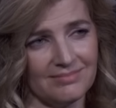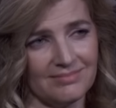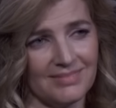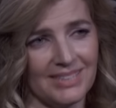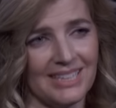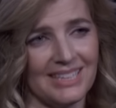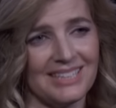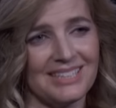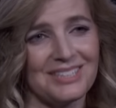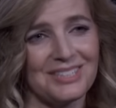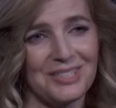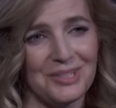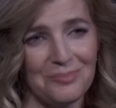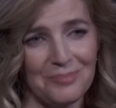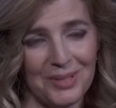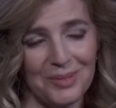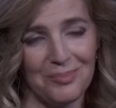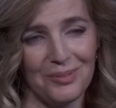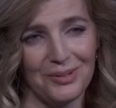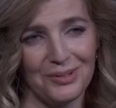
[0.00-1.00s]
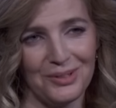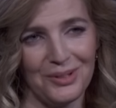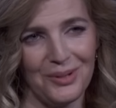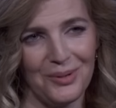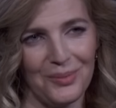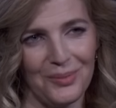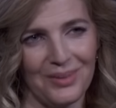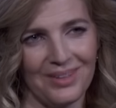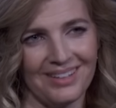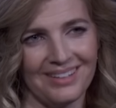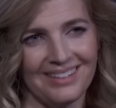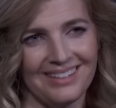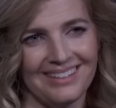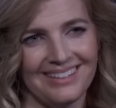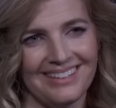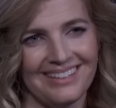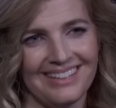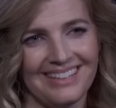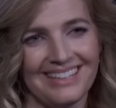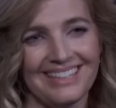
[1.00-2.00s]
at least some people know that
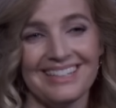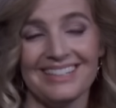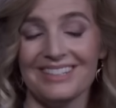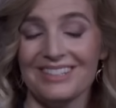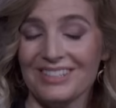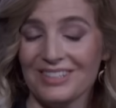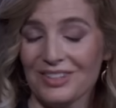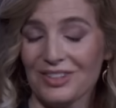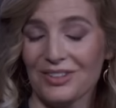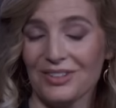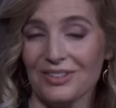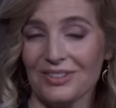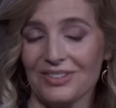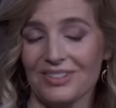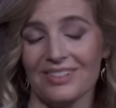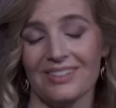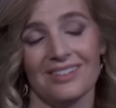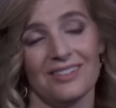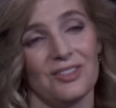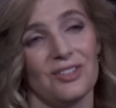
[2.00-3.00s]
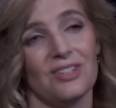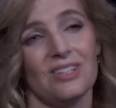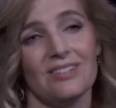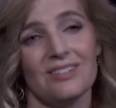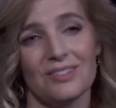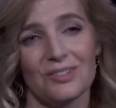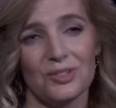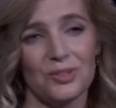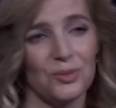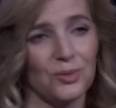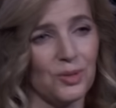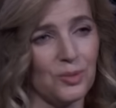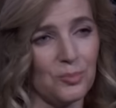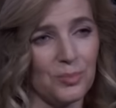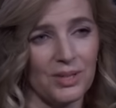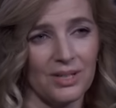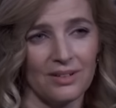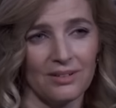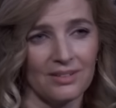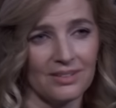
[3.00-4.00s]
in addition to the genius who could
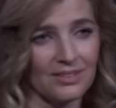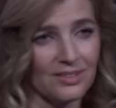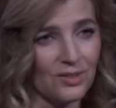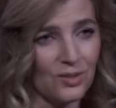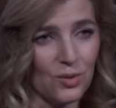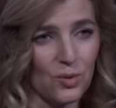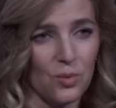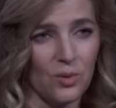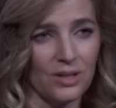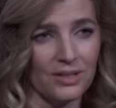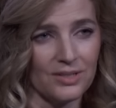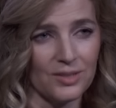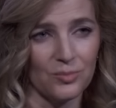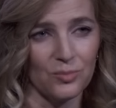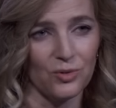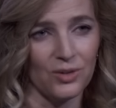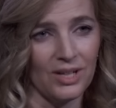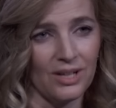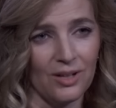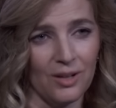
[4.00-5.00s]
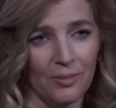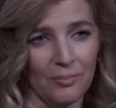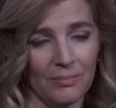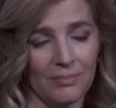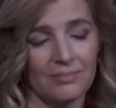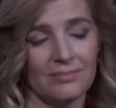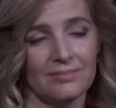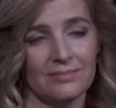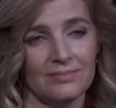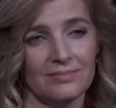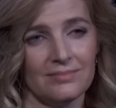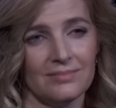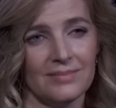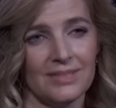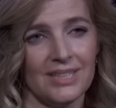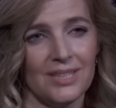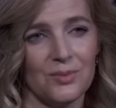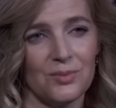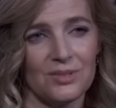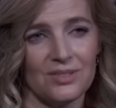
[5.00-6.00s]
peer into the quantum realm,
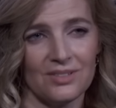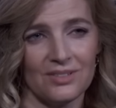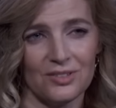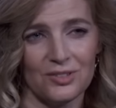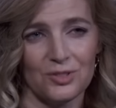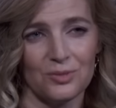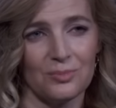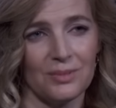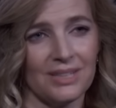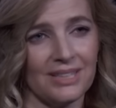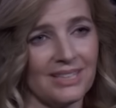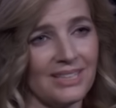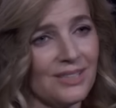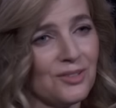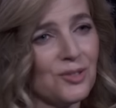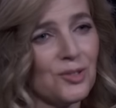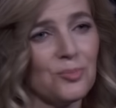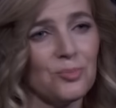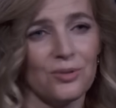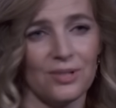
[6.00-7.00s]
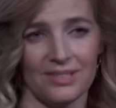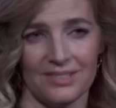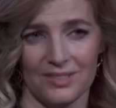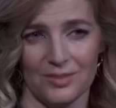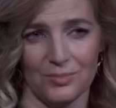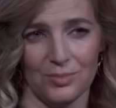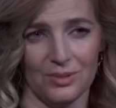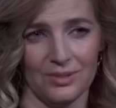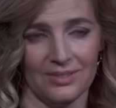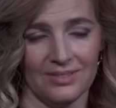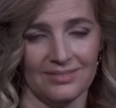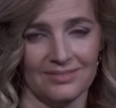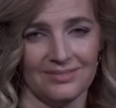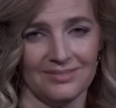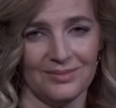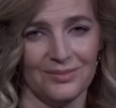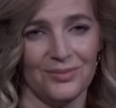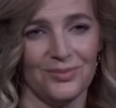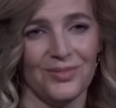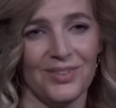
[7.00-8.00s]
he was also my
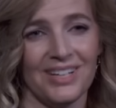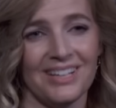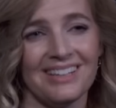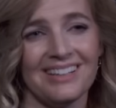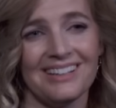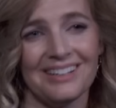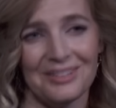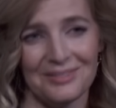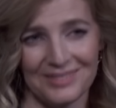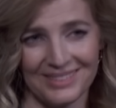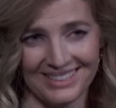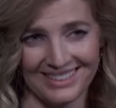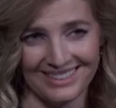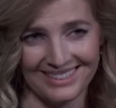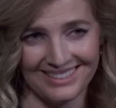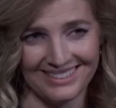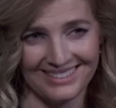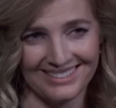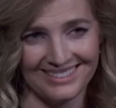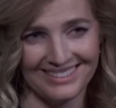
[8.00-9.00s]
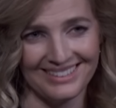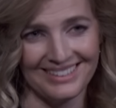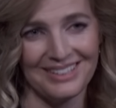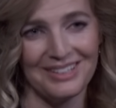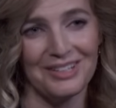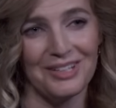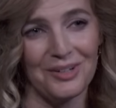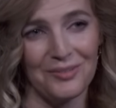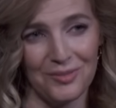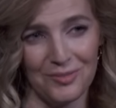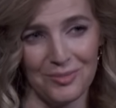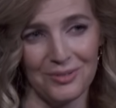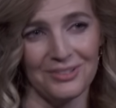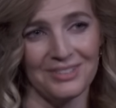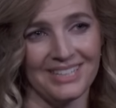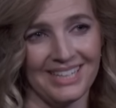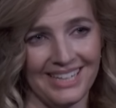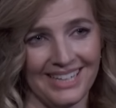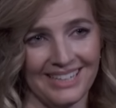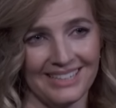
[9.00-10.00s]
irrepressible, fun-loving, lovable
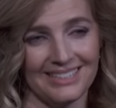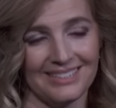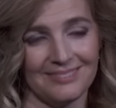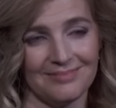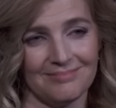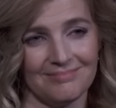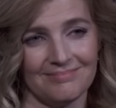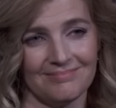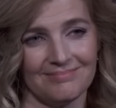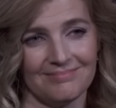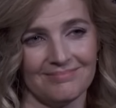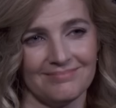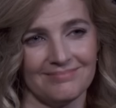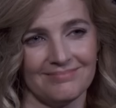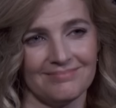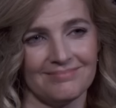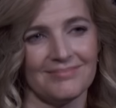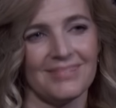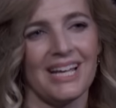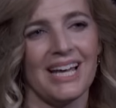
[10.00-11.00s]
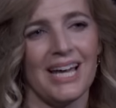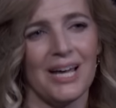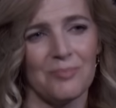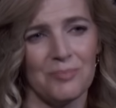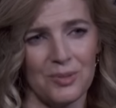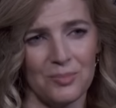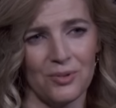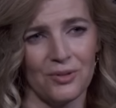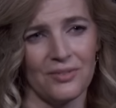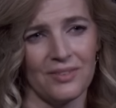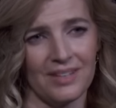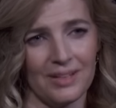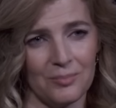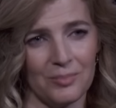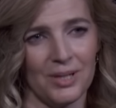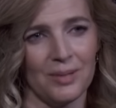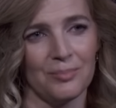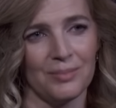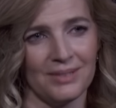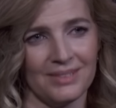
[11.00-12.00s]
dad. Happy birthday,
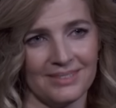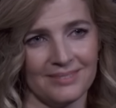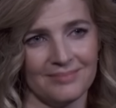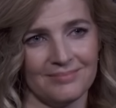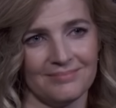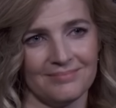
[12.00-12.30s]
Papa.